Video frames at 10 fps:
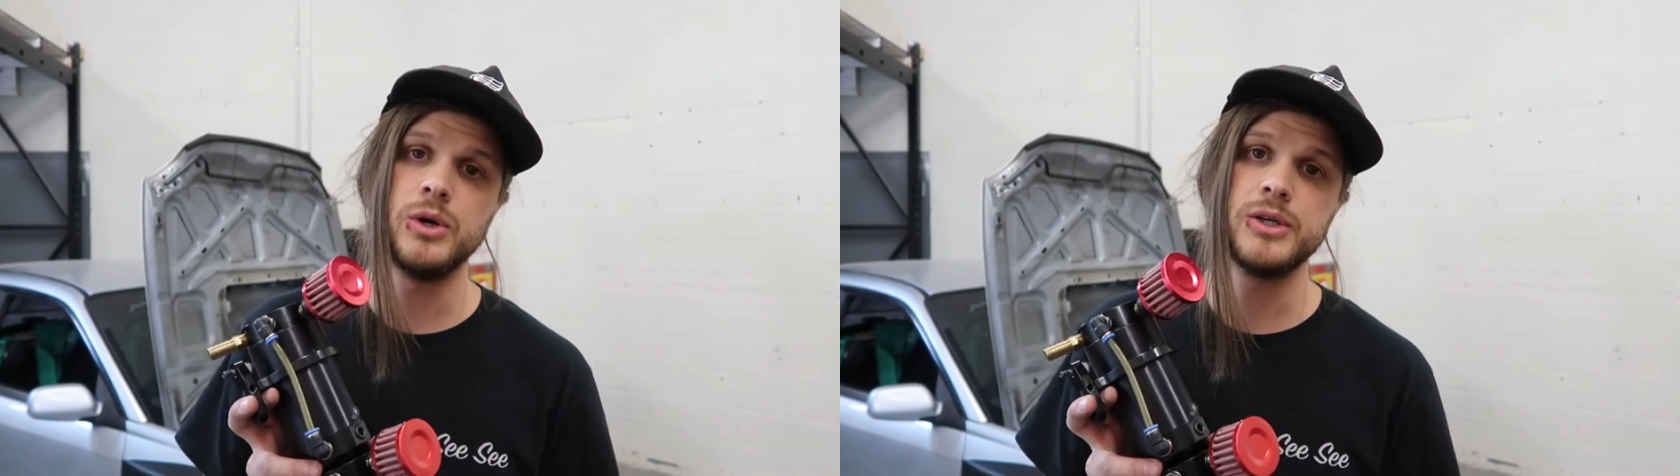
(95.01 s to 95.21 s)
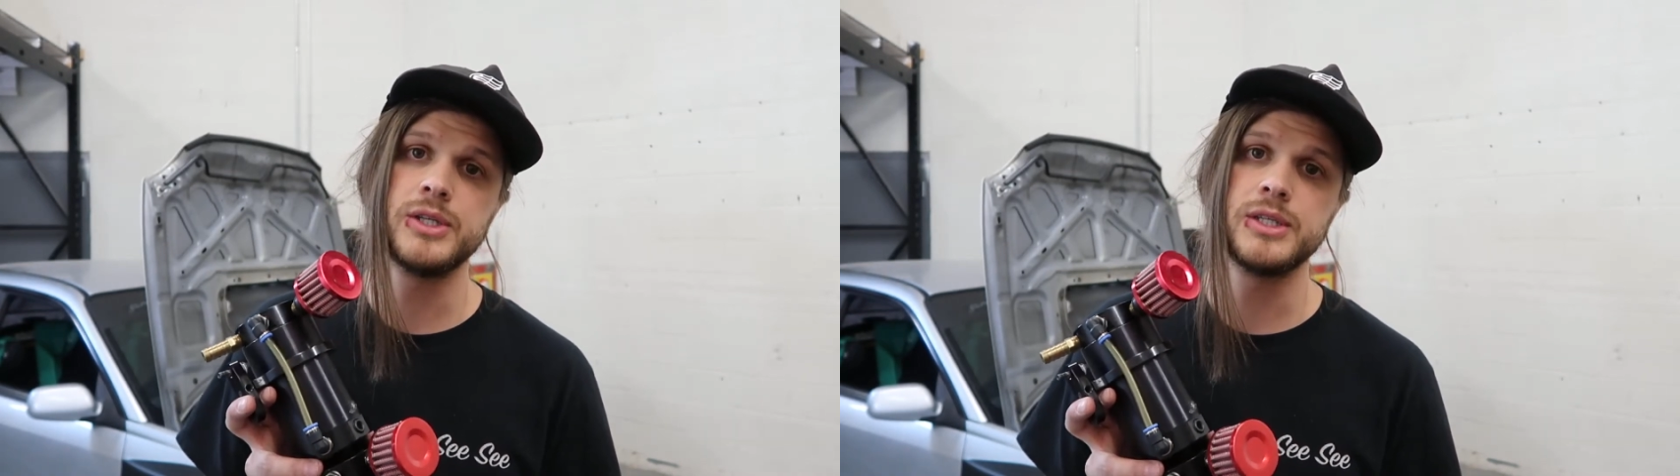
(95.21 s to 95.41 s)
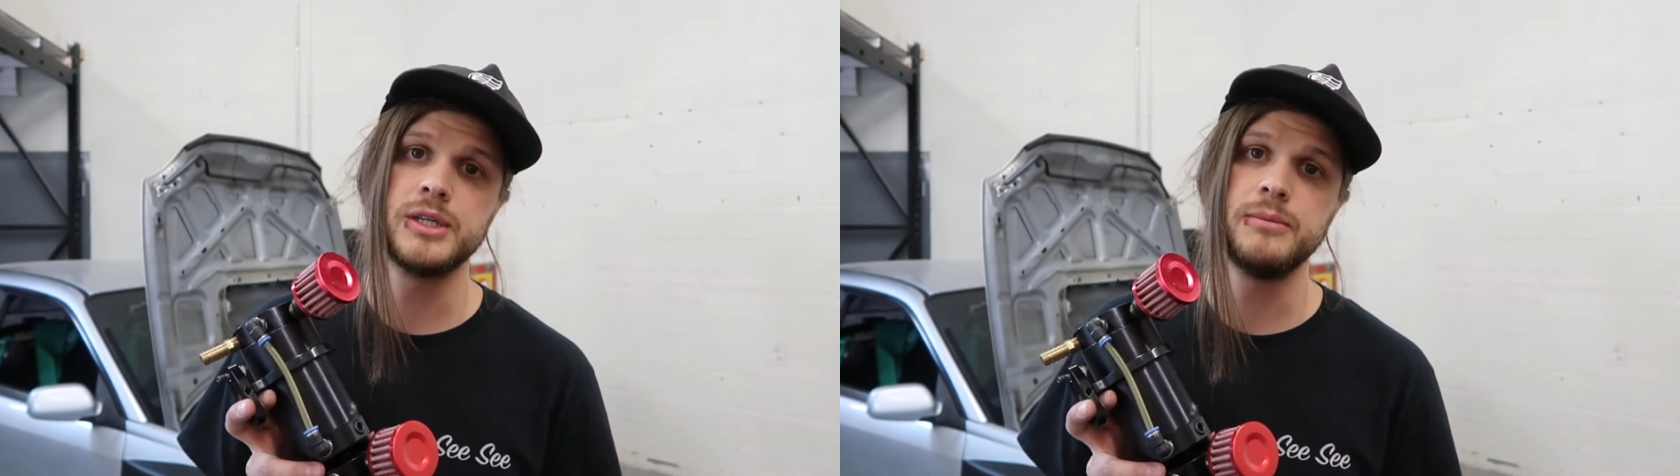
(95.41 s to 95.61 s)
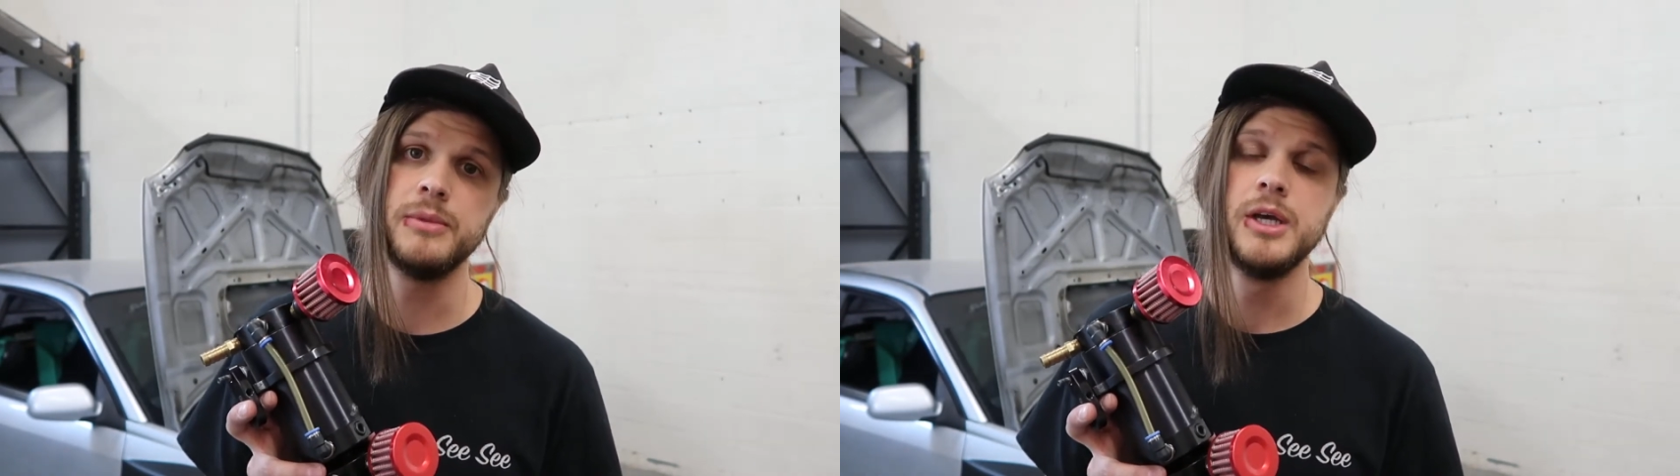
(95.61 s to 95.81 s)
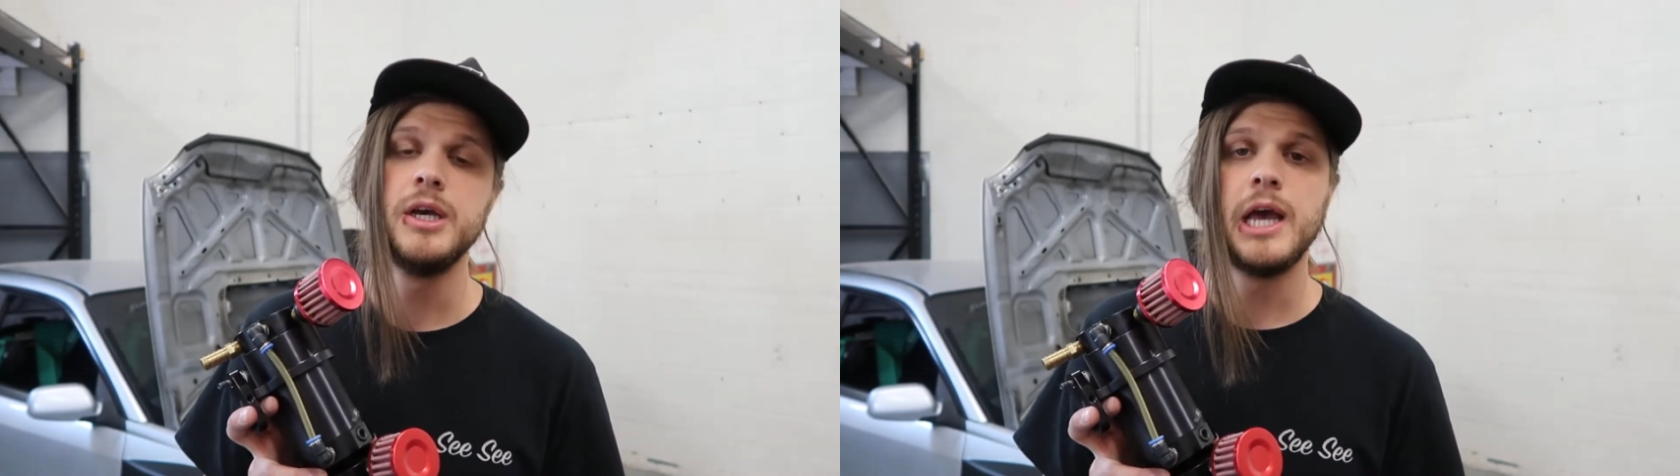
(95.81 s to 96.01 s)
oil
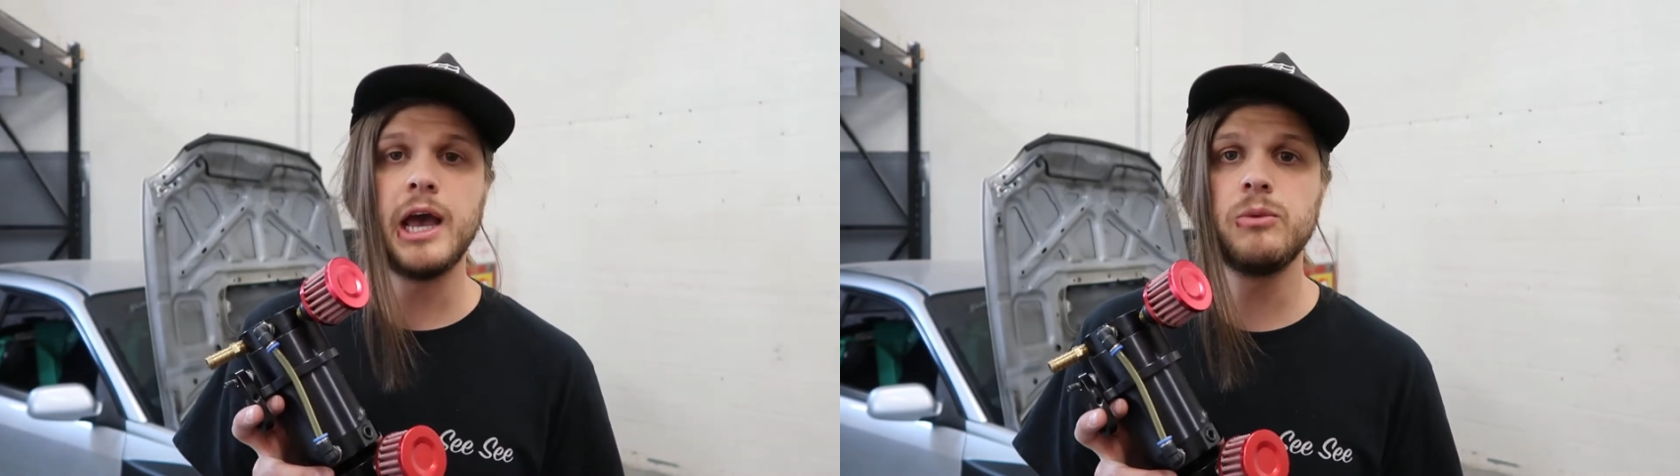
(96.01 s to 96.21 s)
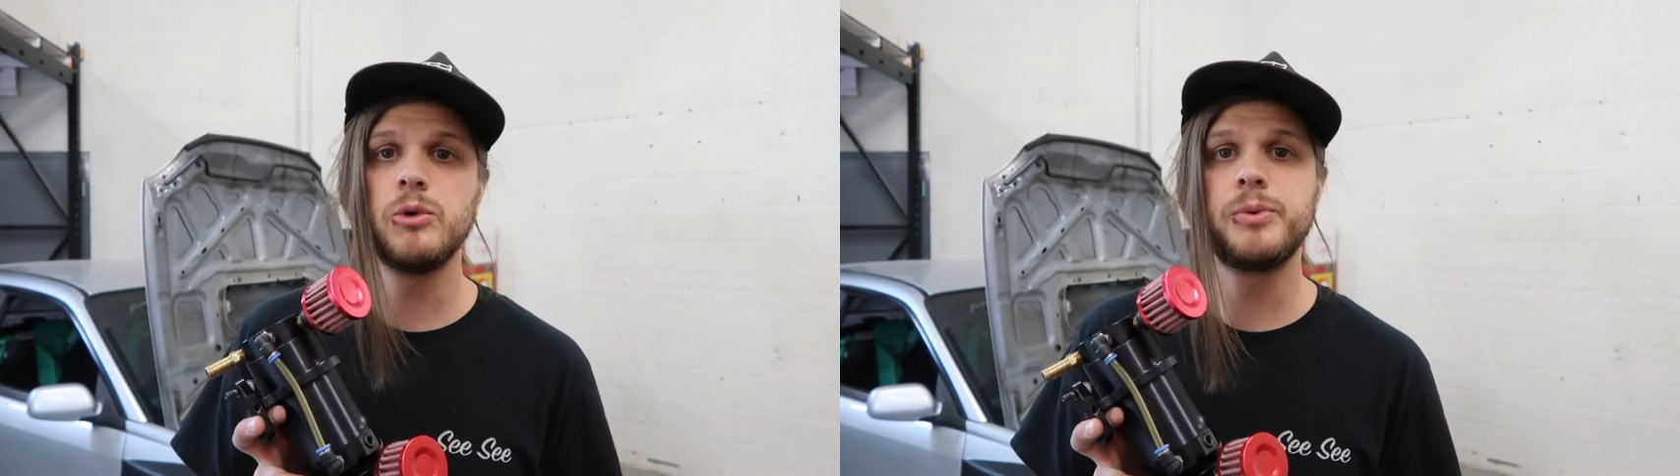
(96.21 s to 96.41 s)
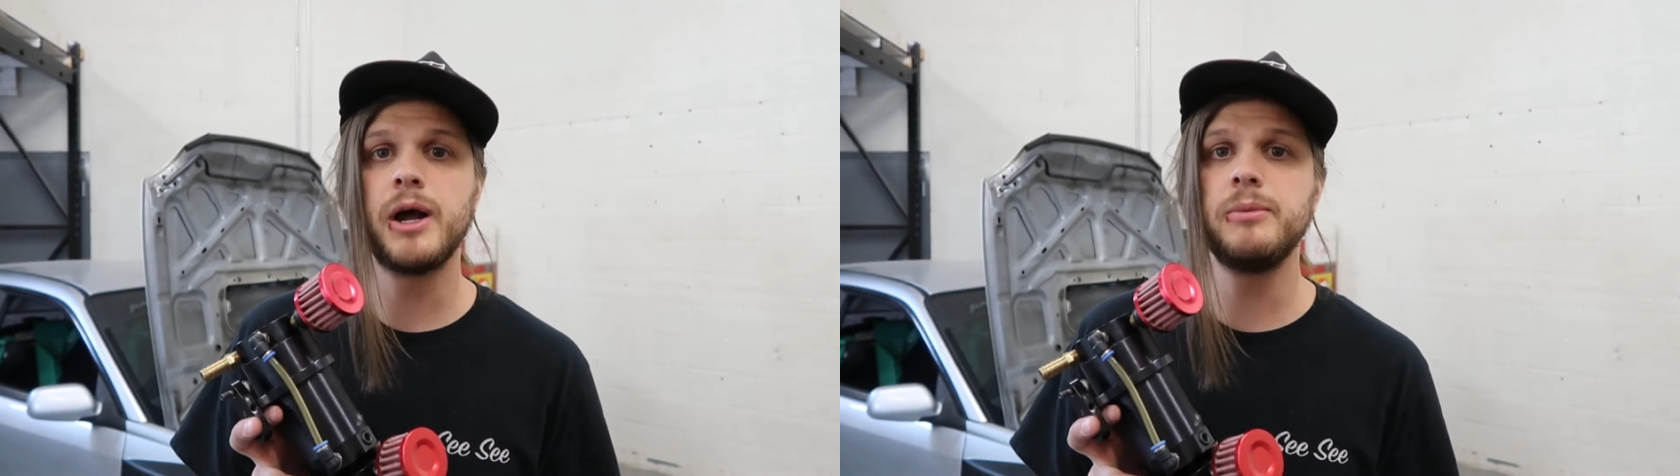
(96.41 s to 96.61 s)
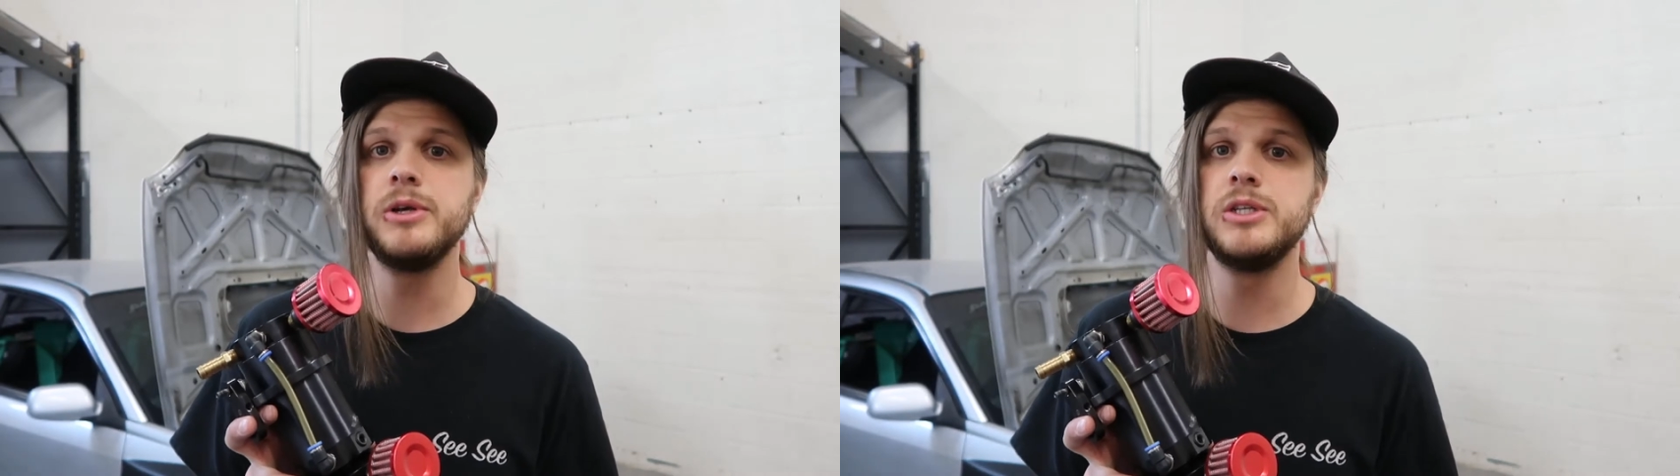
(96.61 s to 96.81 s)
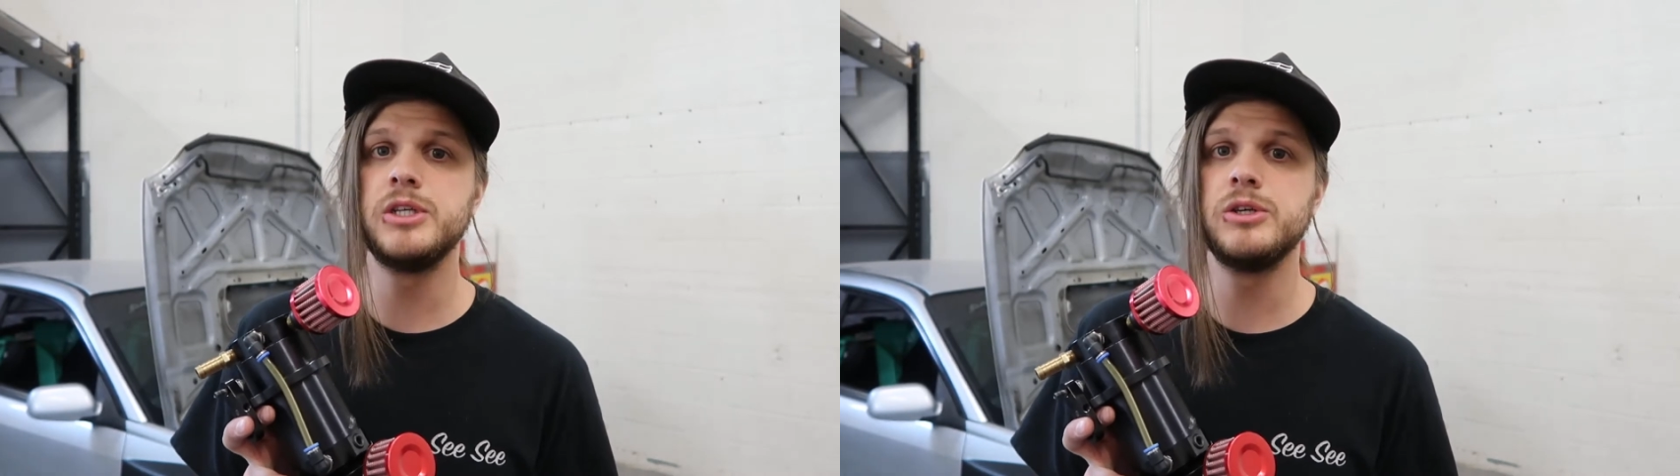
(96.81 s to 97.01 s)
system. And we'll probably